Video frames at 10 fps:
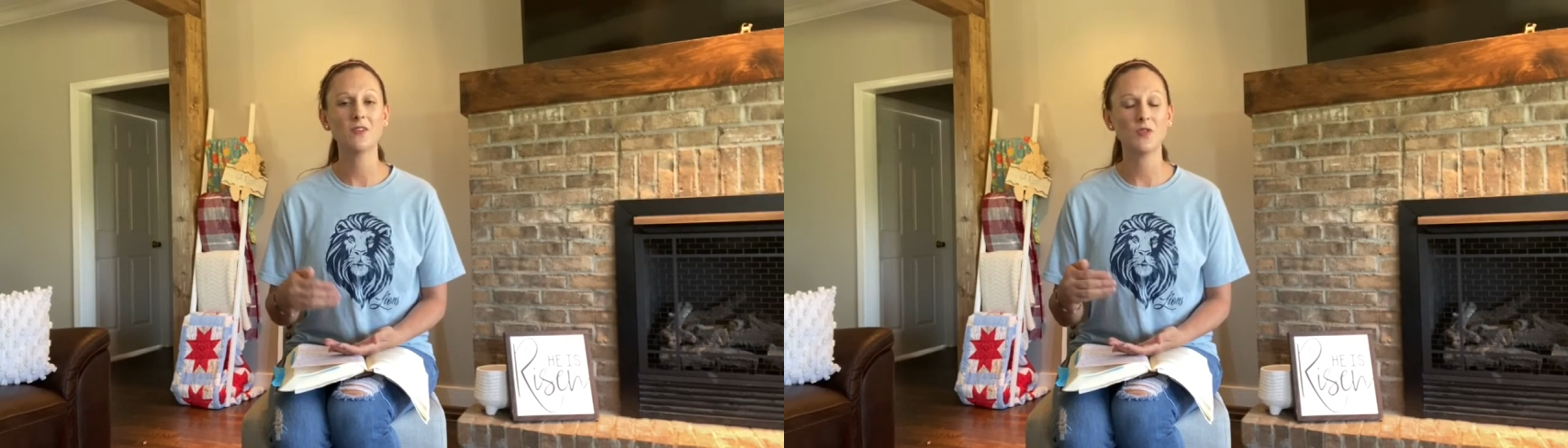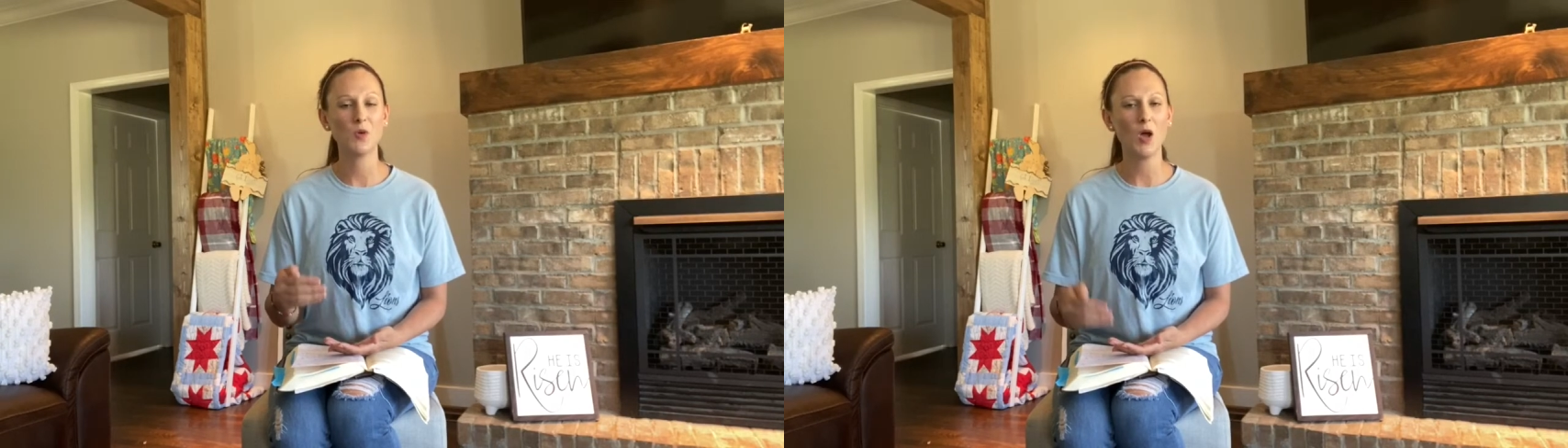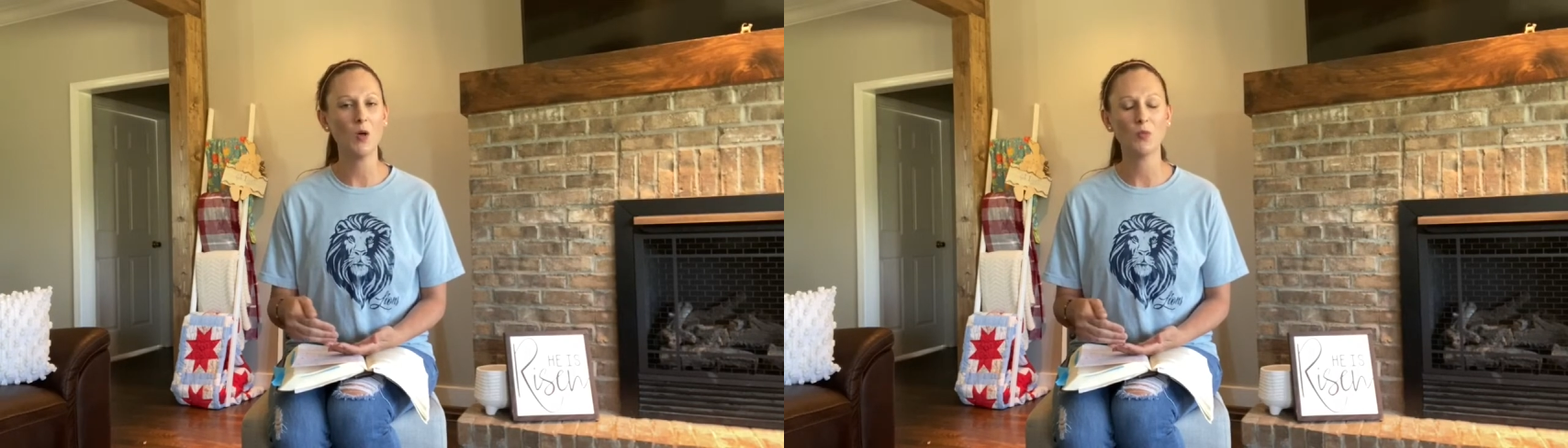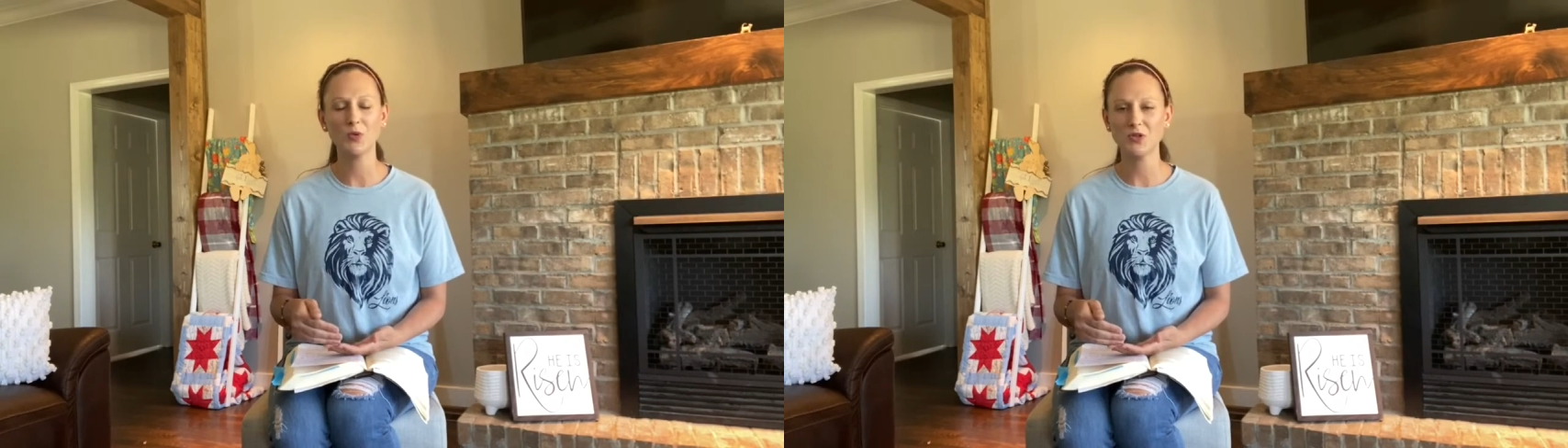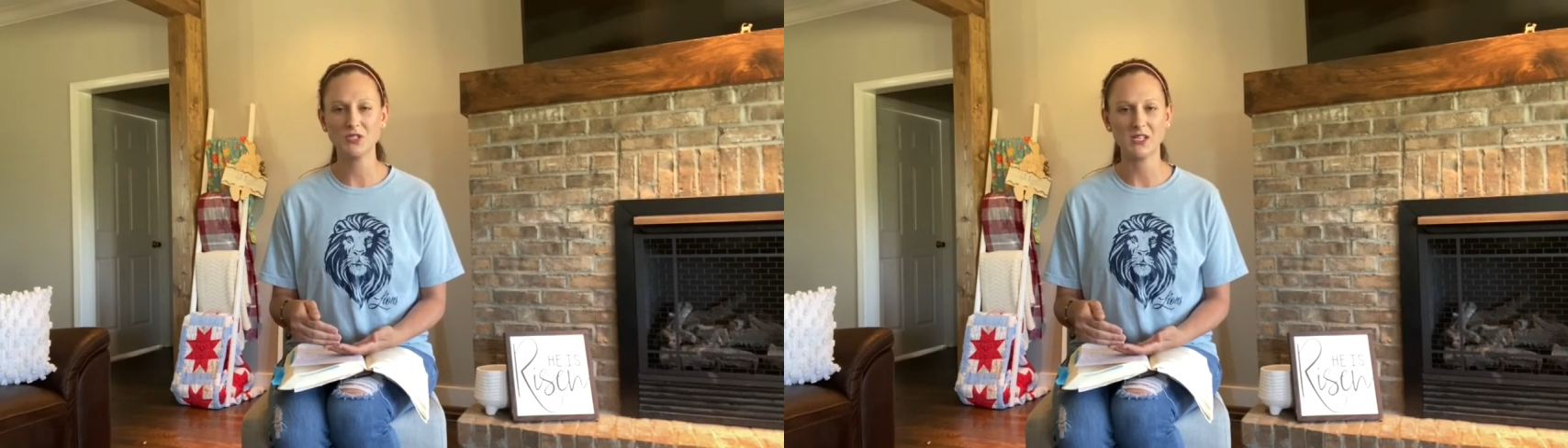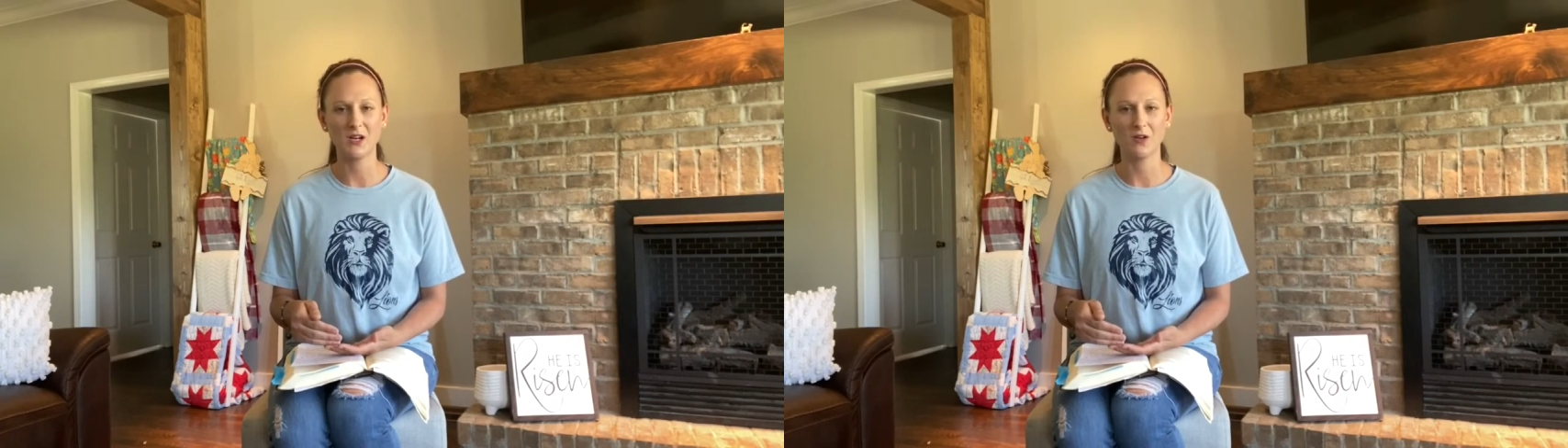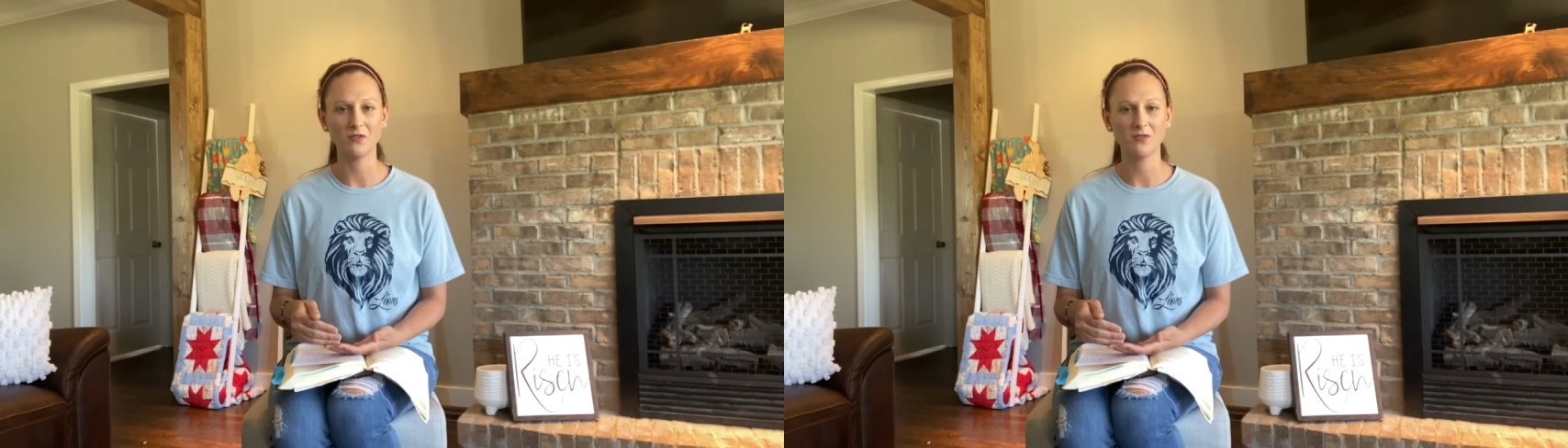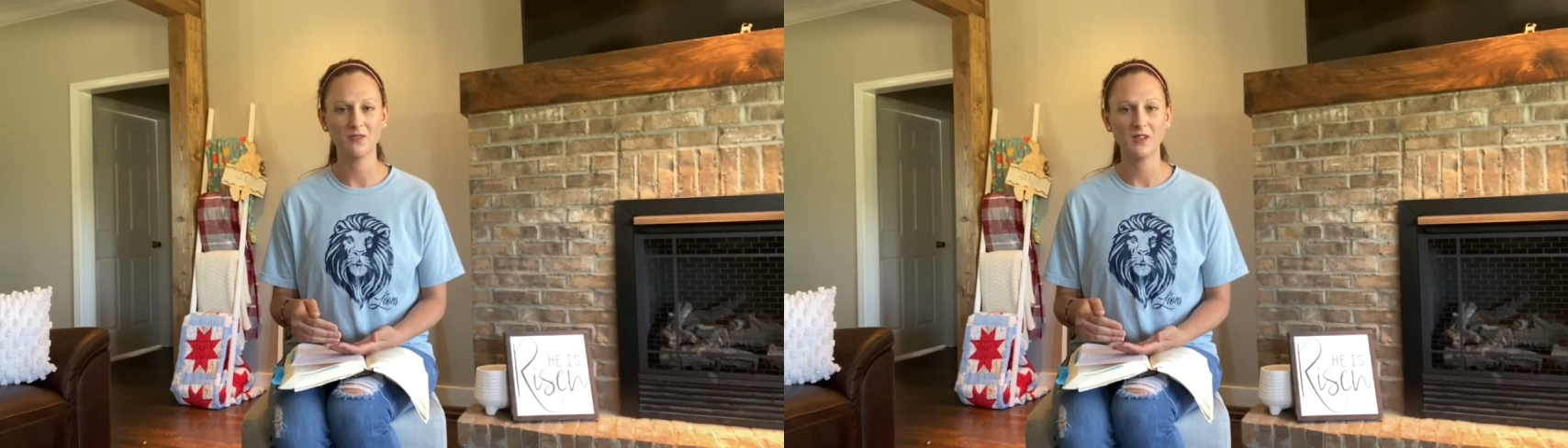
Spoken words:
that if you humble yourself,